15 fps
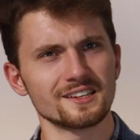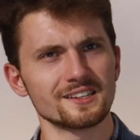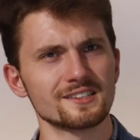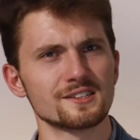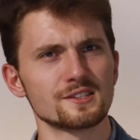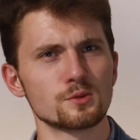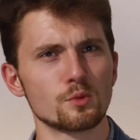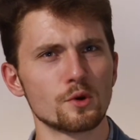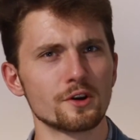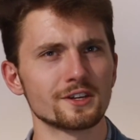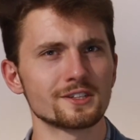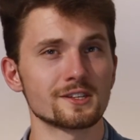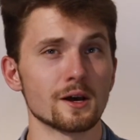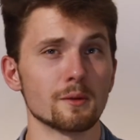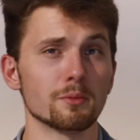this is a weird
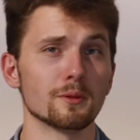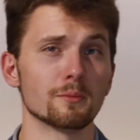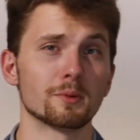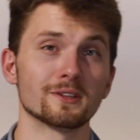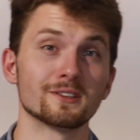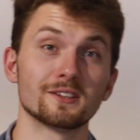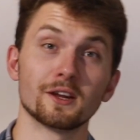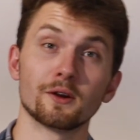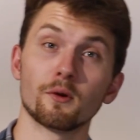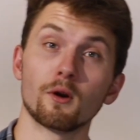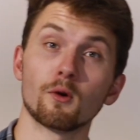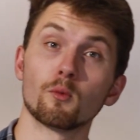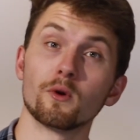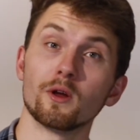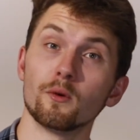example, but there
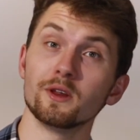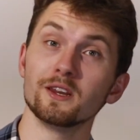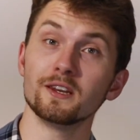are very